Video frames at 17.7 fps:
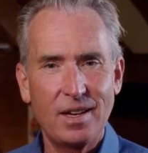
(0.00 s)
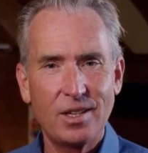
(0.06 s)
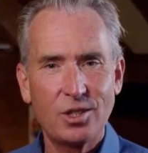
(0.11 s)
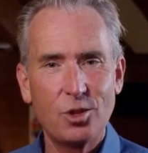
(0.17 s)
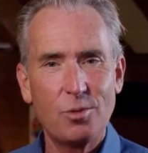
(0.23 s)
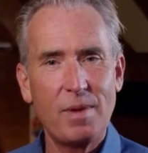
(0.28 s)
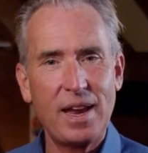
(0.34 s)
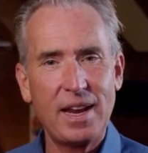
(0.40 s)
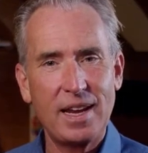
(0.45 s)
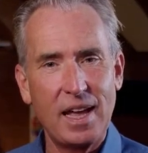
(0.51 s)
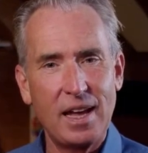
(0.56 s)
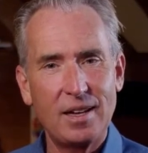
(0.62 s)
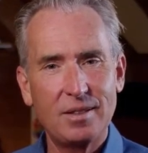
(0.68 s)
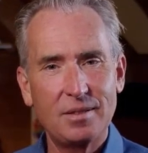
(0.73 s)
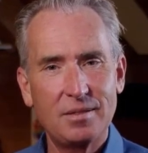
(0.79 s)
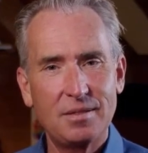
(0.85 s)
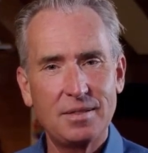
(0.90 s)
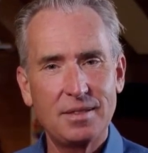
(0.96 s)
So may
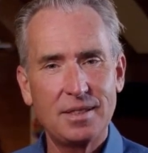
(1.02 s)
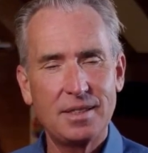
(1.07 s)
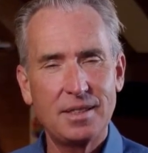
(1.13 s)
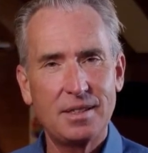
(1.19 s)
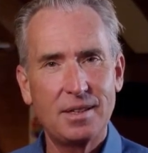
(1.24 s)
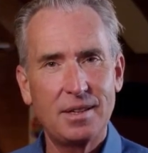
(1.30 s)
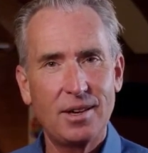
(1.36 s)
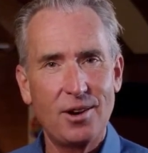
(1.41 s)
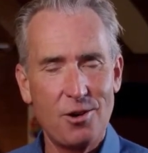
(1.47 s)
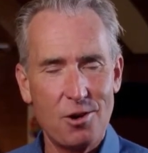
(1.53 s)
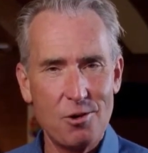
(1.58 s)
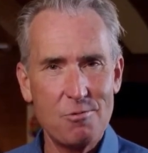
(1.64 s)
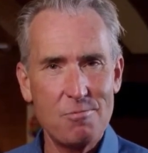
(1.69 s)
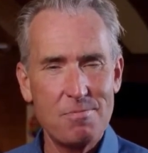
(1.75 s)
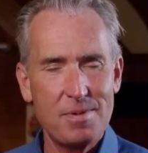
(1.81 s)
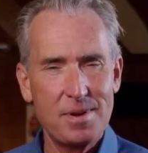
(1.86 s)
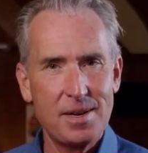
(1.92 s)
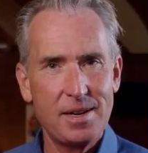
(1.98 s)
love,
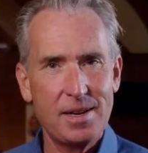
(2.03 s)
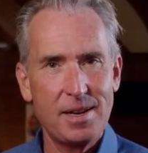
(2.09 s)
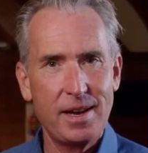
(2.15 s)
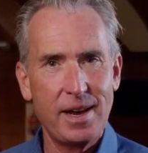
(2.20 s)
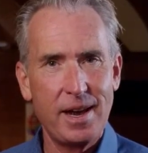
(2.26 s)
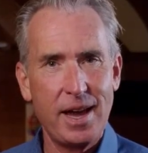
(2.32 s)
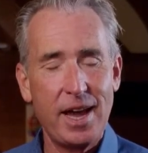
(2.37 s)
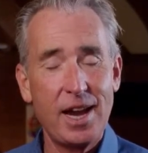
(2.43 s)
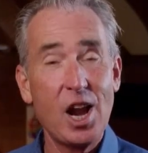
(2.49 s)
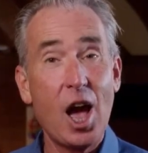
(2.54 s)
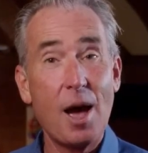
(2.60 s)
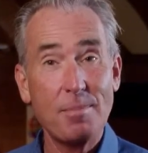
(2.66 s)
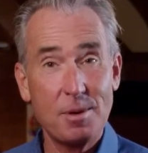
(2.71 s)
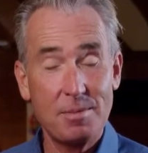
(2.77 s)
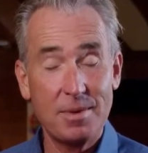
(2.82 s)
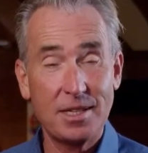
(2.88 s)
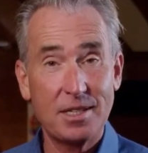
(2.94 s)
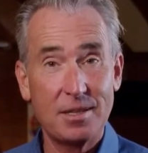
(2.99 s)
hope, and
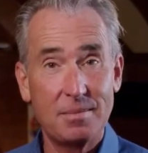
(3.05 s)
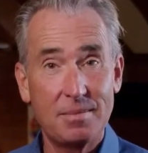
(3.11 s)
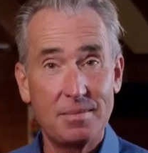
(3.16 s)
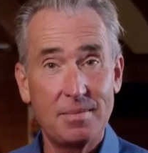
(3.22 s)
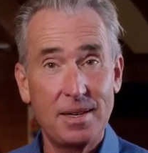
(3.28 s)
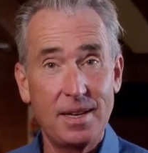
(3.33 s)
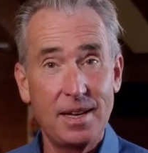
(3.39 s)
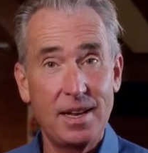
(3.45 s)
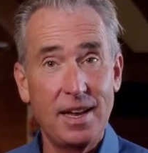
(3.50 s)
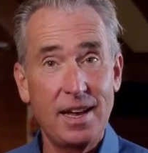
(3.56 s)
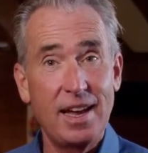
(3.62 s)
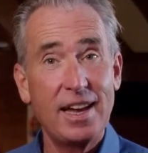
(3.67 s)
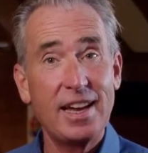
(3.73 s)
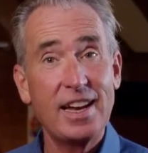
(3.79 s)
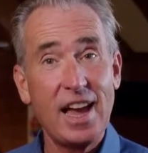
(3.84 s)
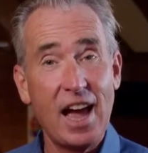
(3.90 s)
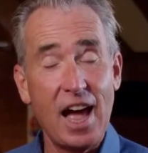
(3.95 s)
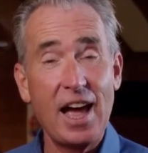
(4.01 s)
optimism
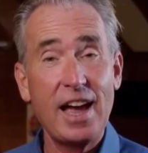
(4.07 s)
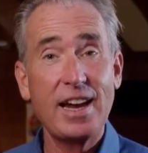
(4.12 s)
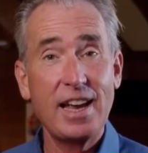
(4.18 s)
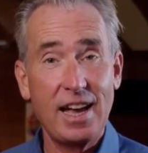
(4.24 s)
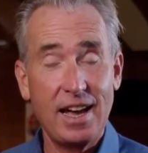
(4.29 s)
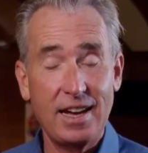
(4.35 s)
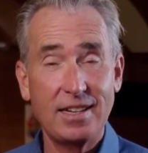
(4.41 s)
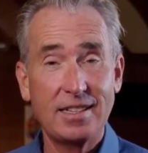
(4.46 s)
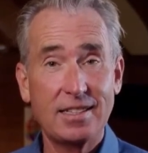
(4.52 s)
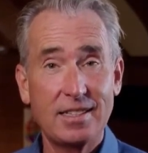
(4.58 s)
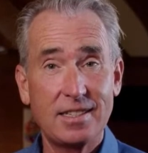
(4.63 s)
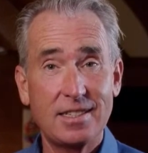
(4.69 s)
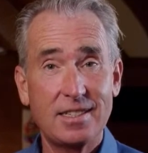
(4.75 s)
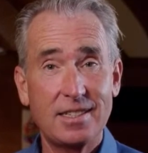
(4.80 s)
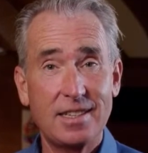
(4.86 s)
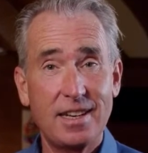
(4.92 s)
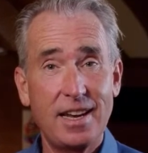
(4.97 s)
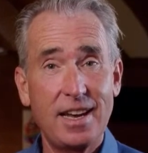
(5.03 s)
guide
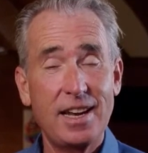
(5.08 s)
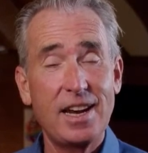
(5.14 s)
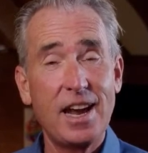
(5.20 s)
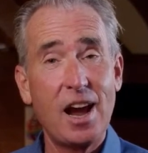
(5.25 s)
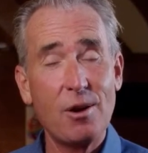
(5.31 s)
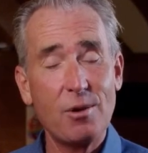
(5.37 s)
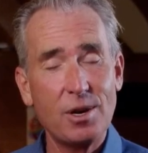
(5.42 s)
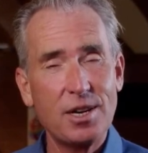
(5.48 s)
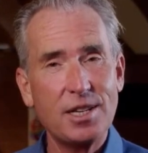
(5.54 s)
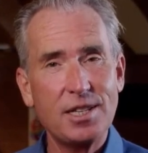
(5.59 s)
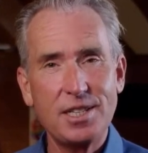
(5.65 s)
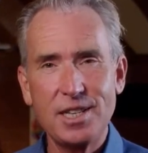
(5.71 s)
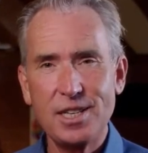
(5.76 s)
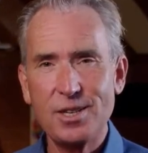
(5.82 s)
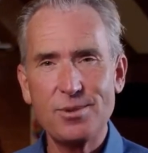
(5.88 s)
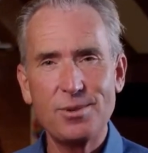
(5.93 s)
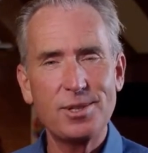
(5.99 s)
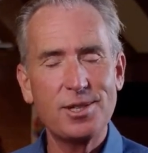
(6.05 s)
us in our
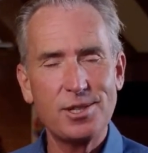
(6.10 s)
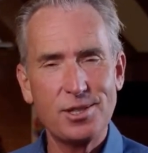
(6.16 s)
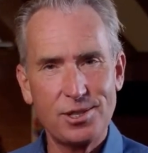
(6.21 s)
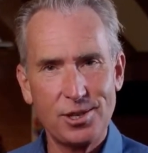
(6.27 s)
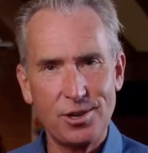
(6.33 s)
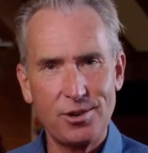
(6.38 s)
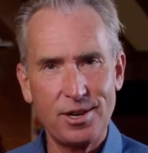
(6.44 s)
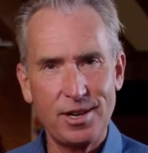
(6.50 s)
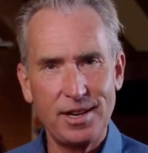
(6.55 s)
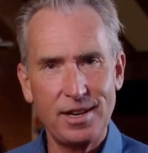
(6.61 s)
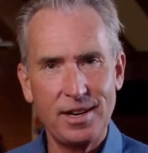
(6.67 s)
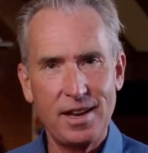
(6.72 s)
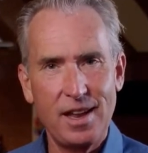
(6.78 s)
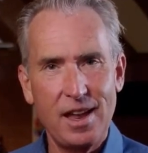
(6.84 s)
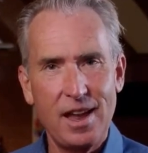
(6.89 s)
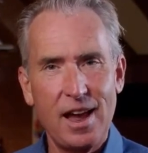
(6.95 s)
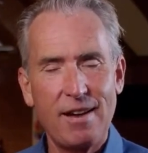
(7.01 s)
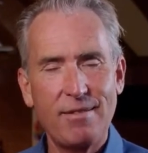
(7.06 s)
continual discerning
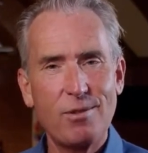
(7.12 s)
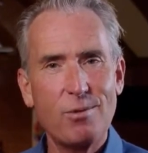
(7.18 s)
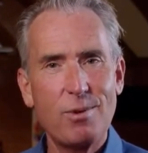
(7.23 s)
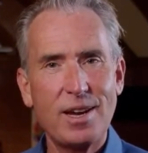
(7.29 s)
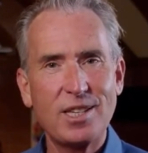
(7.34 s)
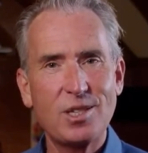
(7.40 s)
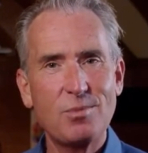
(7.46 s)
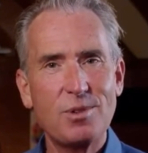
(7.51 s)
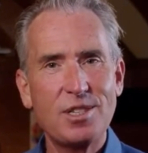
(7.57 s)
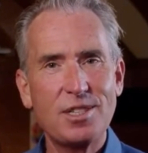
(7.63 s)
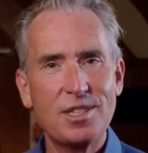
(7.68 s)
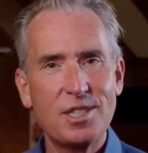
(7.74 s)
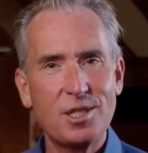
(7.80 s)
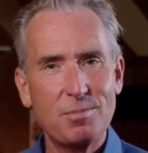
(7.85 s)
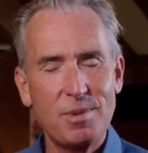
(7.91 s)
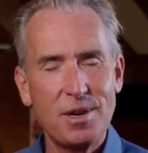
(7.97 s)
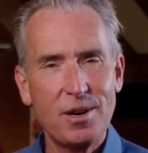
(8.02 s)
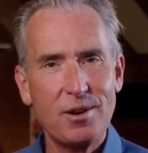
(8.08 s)
of the ways in which the
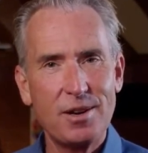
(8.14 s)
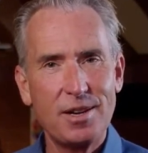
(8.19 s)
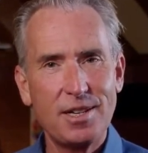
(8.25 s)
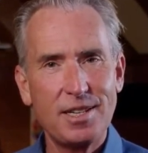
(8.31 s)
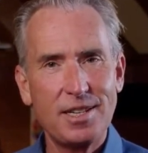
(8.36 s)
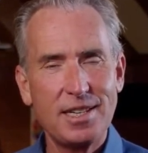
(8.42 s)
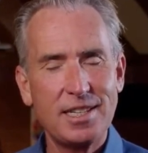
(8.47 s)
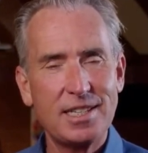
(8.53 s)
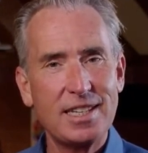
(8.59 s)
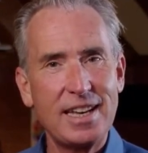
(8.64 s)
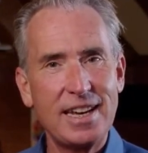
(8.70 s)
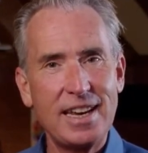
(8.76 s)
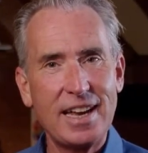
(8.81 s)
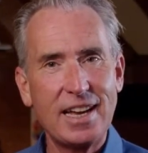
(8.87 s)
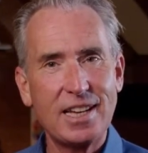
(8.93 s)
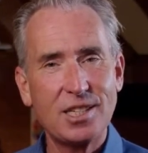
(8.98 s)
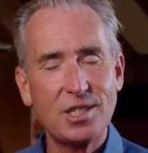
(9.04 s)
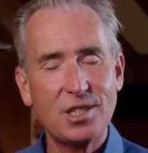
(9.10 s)
Spirit is
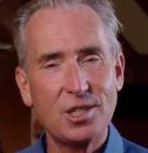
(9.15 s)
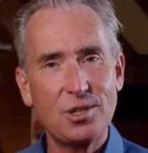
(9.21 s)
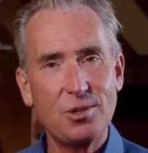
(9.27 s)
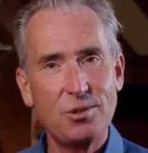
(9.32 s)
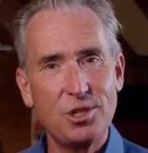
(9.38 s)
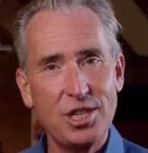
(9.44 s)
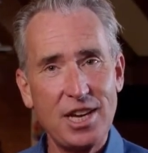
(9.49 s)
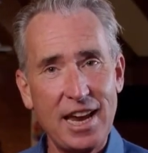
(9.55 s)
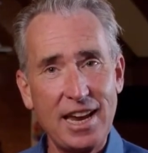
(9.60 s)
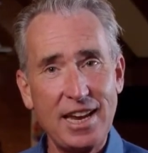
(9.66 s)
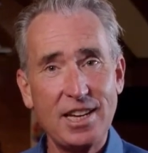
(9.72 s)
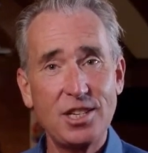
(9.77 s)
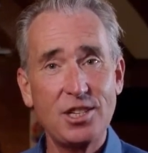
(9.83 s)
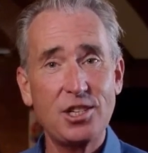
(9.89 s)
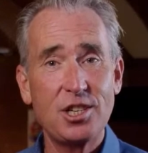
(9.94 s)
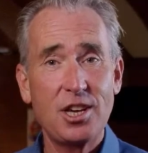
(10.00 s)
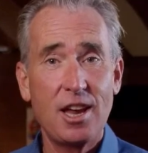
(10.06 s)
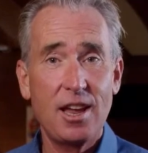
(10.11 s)
leading us to
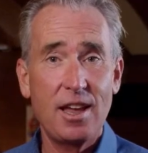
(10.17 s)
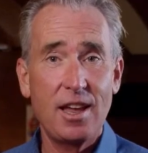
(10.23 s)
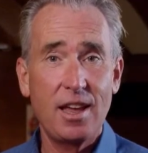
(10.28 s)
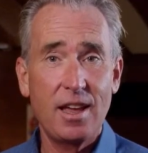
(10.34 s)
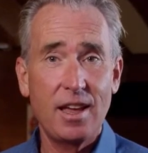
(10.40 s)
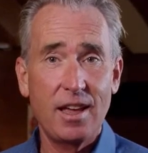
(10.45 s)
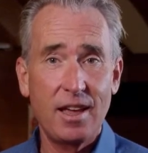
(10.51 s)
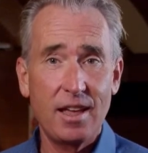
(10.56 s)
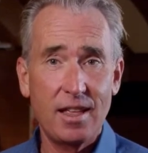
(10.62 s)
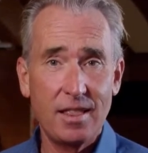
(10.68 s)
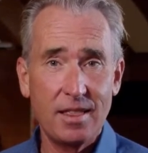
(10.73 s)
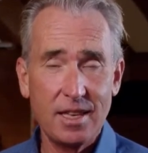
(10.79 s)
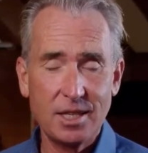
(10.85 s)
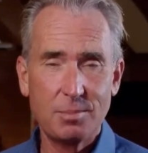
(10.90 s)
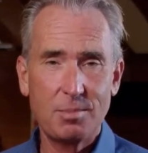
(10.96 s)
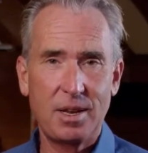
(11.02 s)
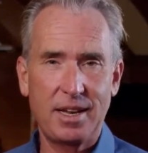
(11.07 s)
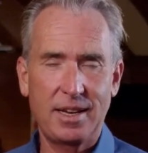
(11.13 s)
change
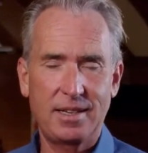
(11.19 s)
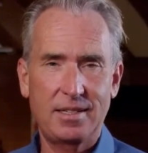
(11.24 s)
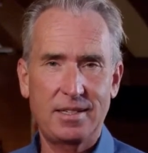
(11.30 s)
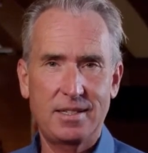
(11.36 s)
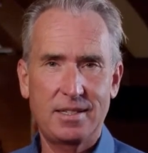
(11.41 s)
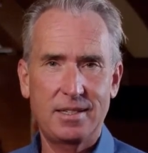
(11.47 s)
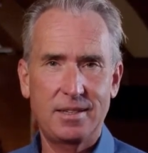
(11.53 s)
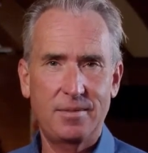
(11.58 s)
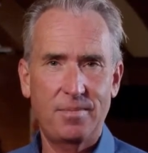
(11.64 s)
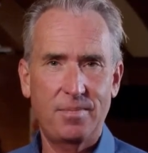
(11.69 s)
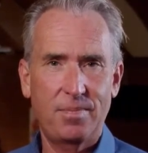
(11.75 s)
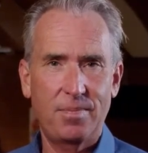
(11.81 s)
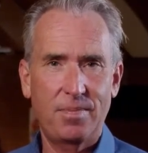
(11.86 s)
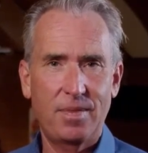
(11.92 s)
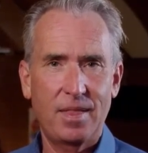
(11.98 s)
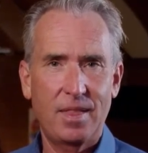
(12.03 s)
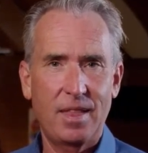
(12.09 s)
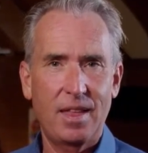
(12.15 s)
this place,
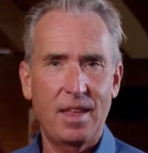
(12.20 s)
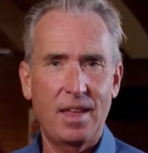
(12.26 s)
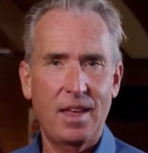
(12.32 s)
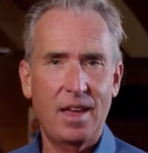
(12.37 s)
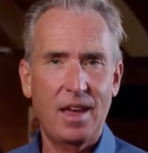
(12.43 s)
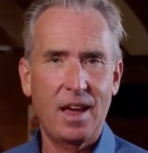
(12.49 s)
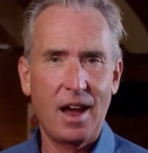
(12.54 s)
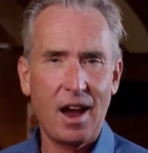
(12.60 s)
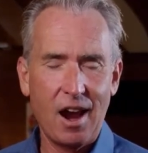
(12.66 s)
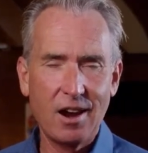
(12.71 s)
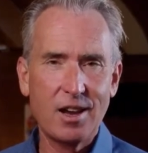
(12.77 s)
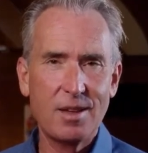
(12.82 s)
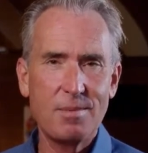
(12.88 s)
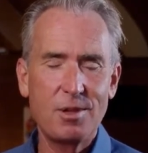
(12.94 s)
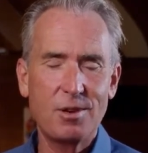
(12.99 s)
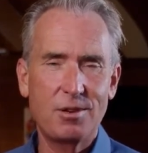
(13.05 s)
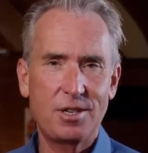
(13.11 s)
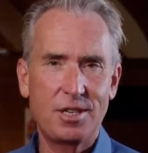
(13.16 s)
our
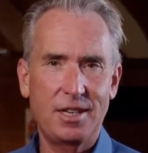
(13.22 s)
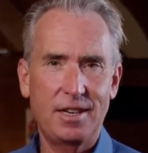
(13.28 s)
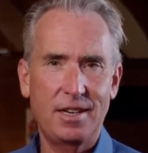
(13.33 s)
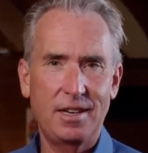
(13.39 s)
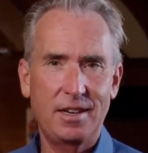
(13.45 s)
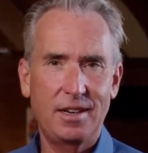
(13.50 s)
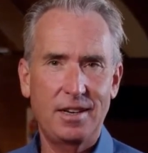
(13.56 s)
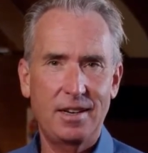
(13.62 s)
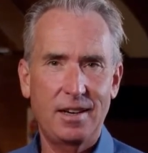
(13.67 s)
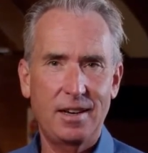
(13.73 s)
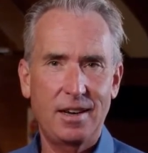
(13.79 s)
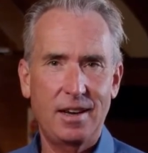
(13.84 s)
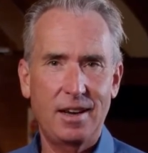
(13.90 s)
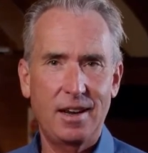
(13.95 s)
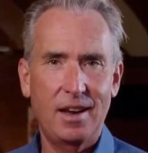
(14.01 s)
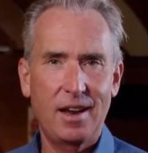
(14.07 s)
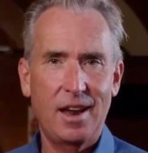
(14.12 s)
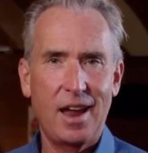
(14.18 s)
community,
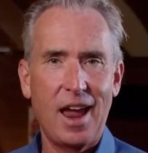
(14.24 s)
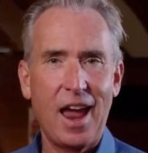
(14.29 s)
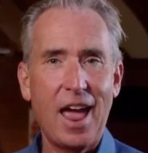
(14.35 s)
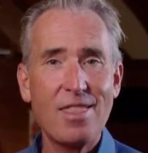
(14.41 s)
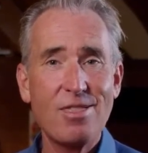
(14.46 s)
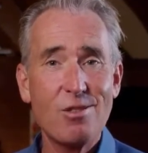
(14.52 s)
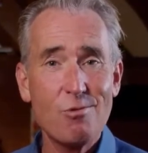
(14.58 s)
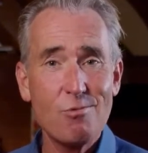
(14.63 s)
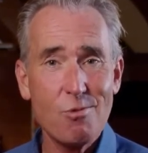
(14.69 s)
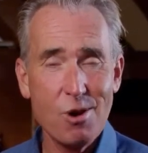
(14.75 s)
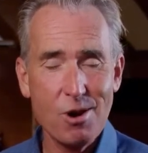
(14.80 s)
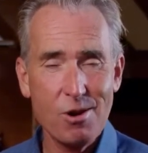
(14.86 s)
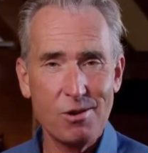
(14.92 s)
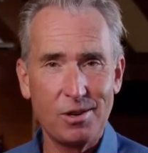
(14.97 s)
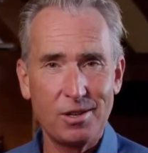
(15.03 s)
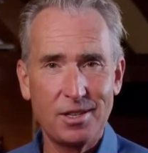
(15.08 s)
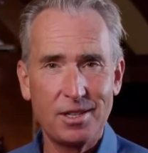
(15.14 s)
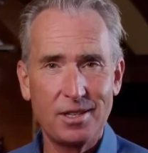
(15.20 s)
and the
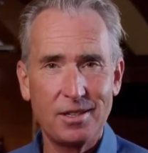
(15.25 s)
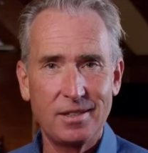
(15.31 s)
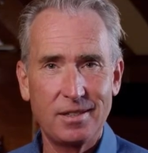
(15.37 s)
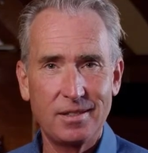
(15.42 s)
world.